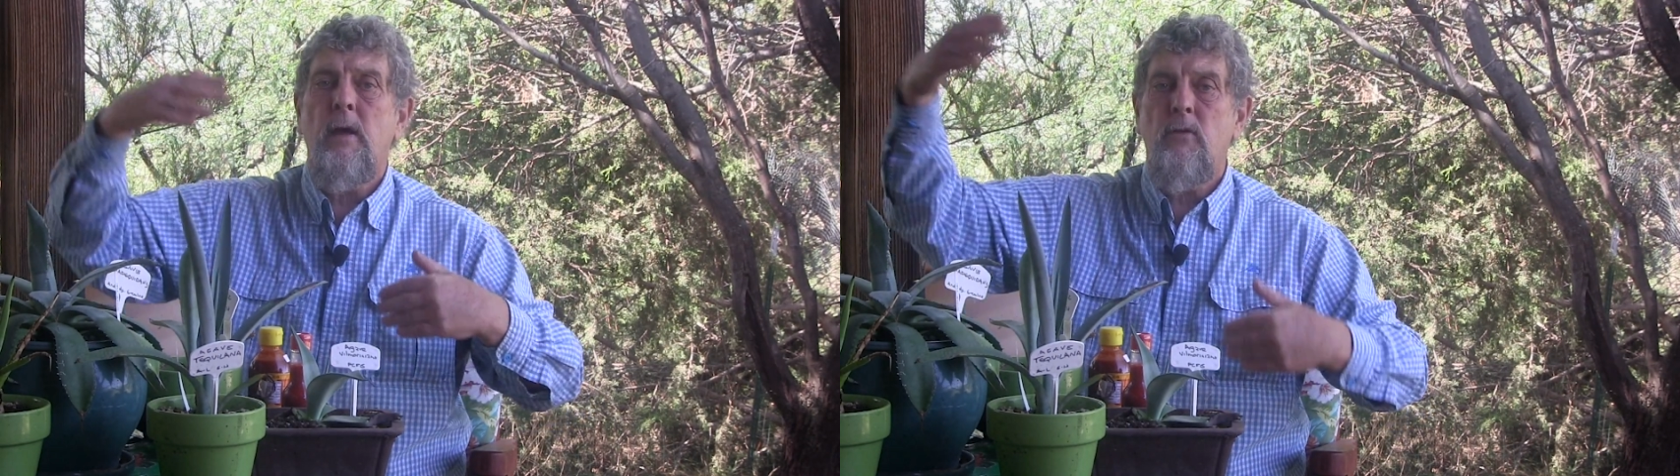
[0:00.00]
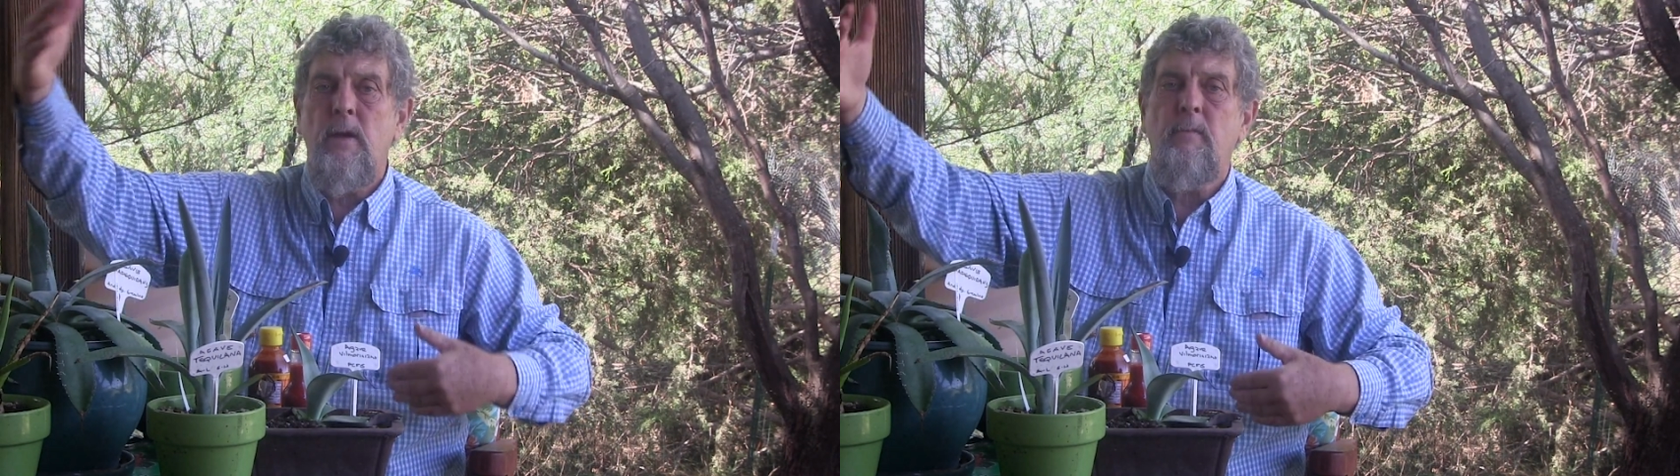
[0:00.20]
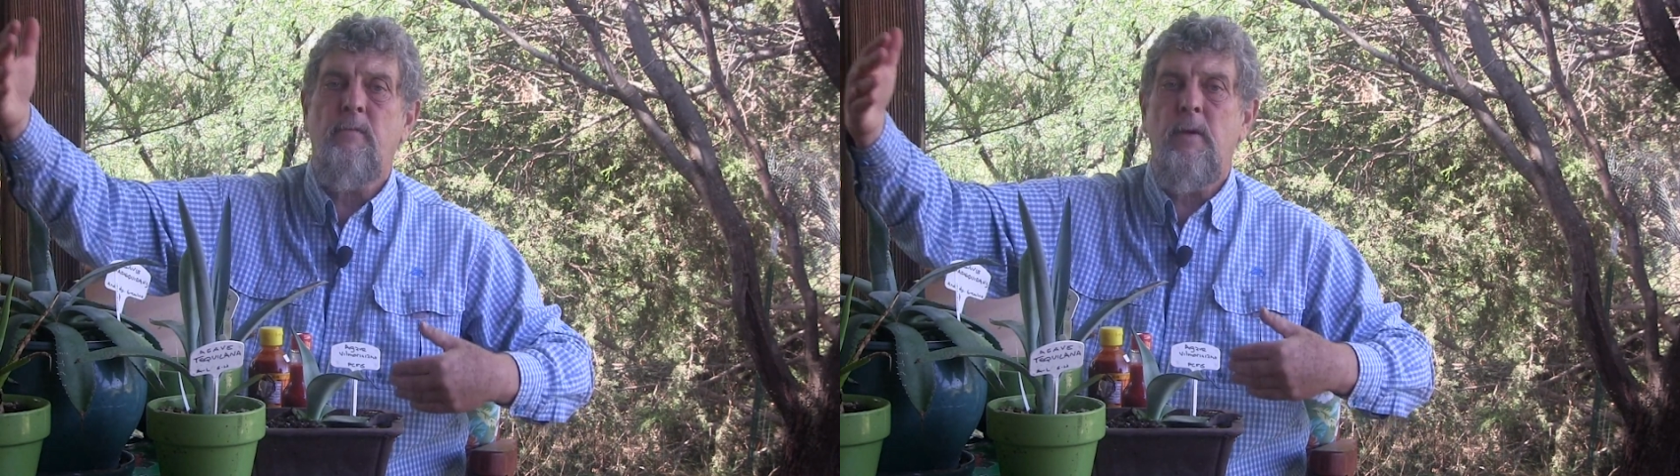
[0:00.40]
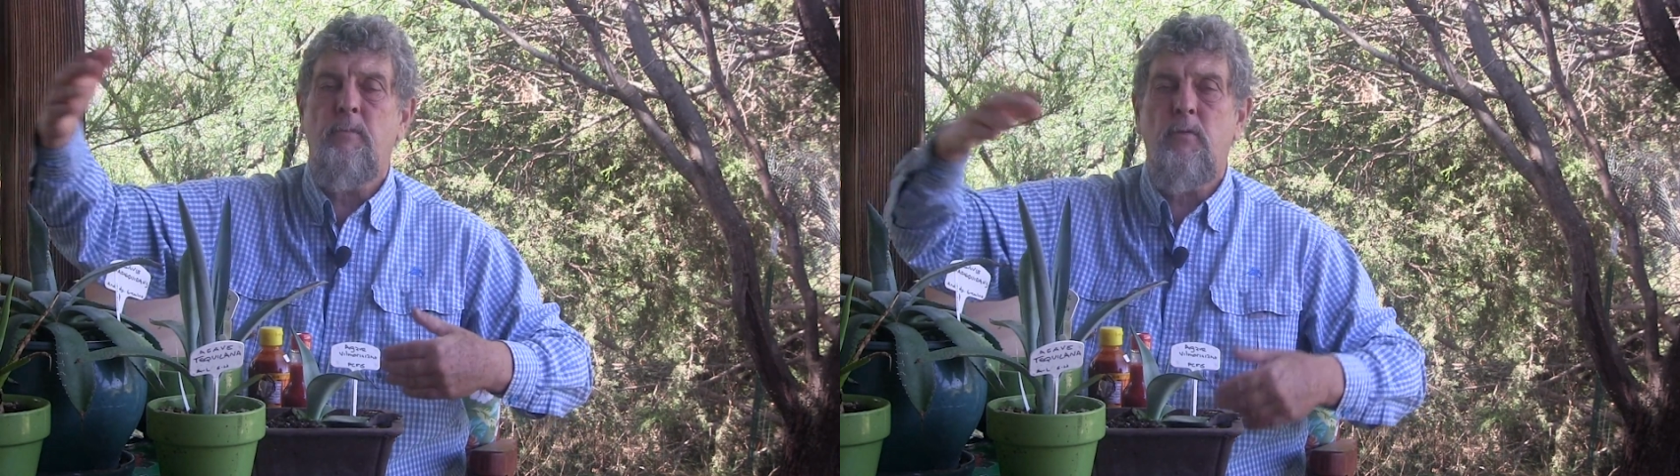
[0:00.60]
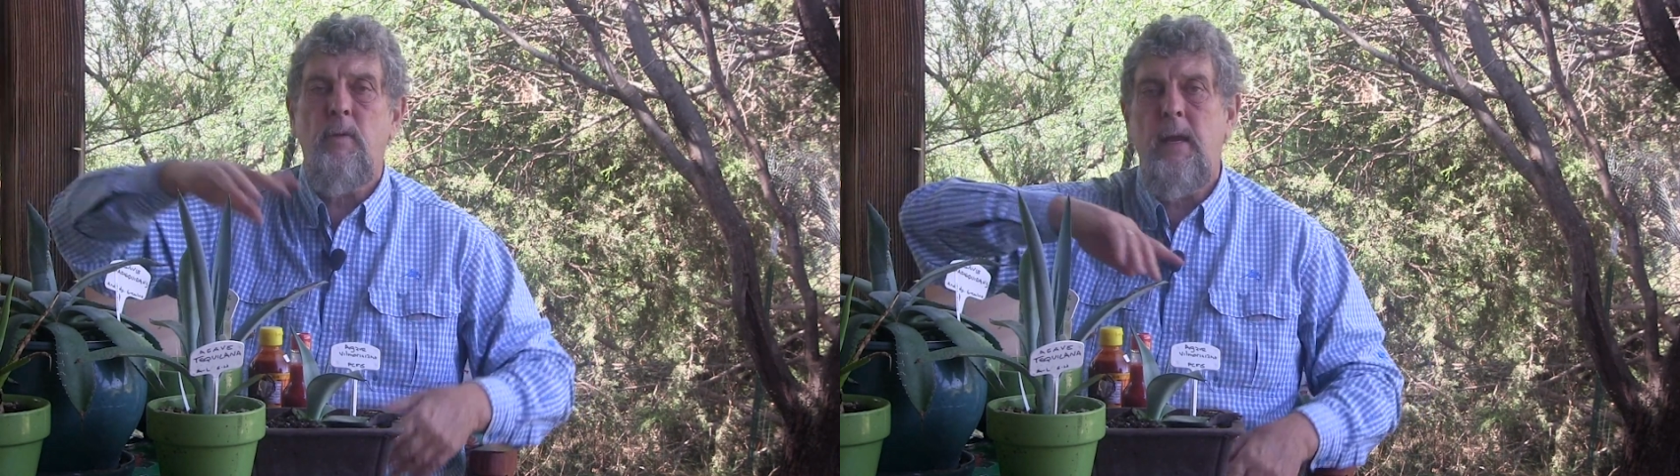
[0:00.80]
some of
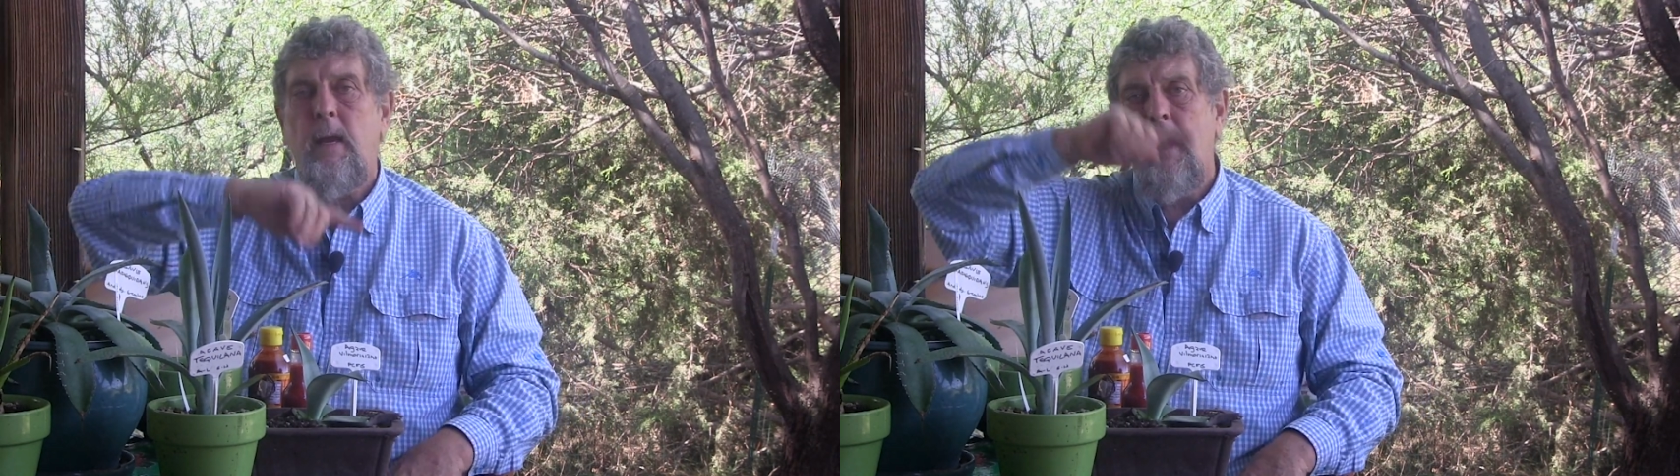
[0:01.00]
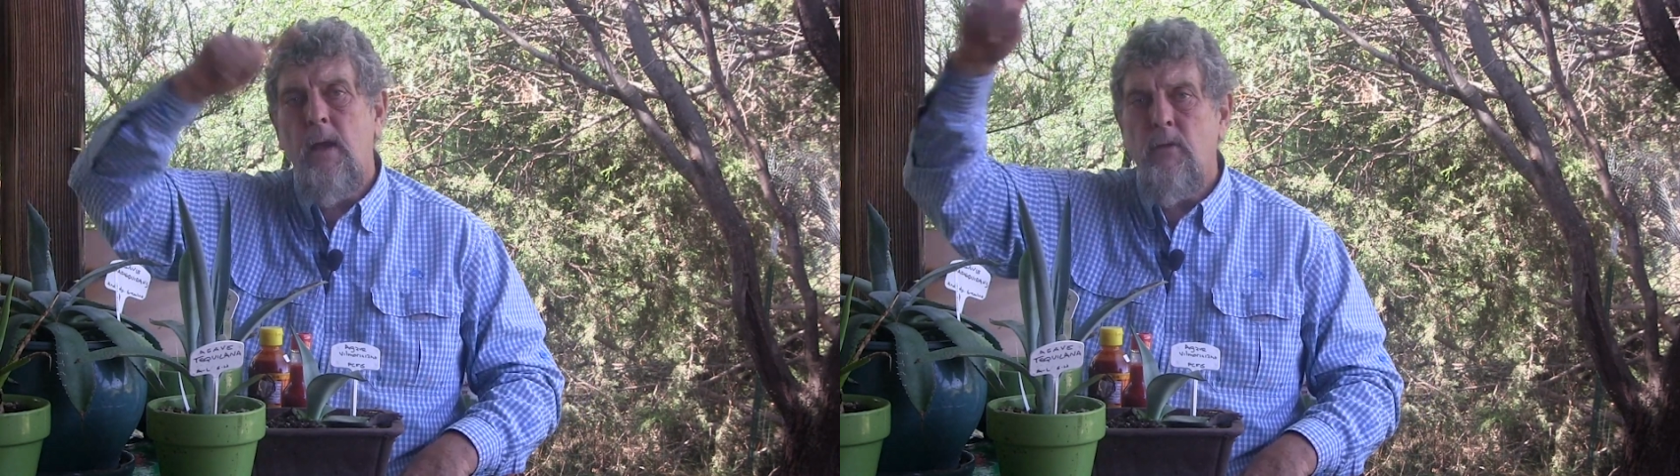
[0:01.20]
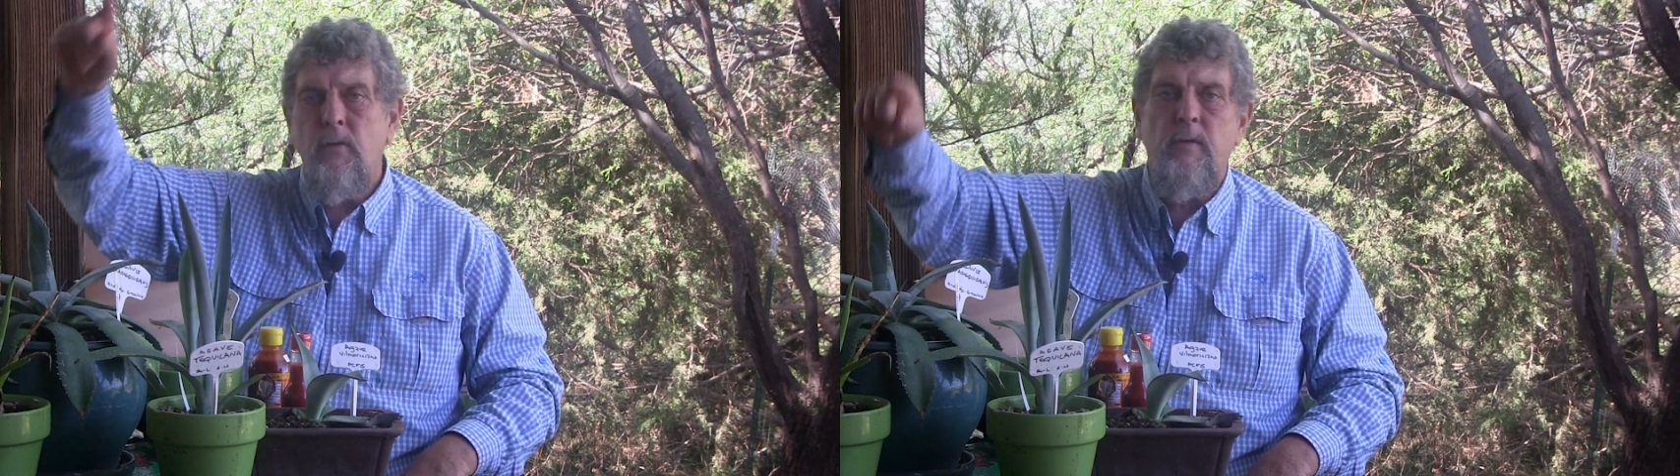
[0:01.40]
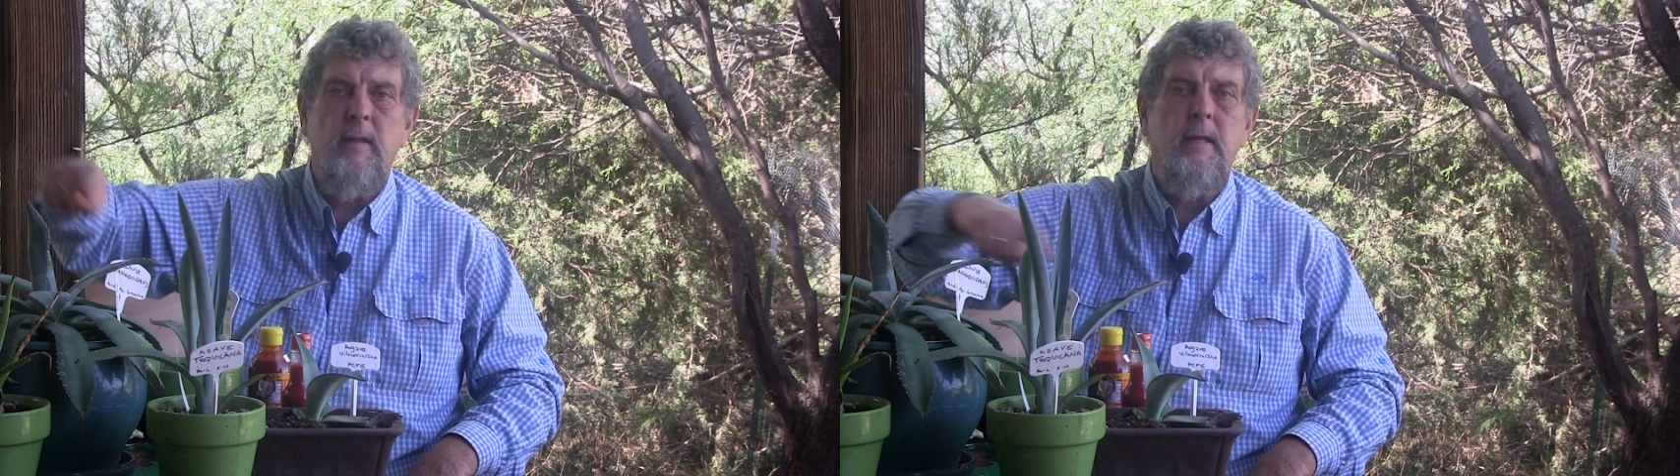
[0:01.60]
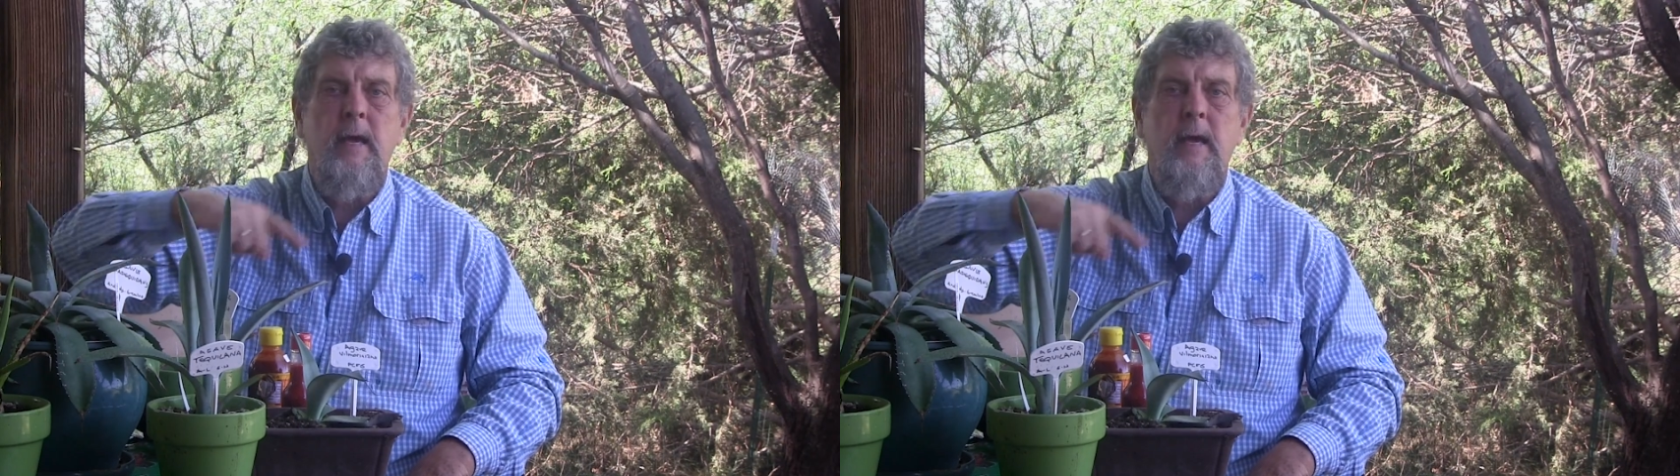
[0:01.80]
them 3, so that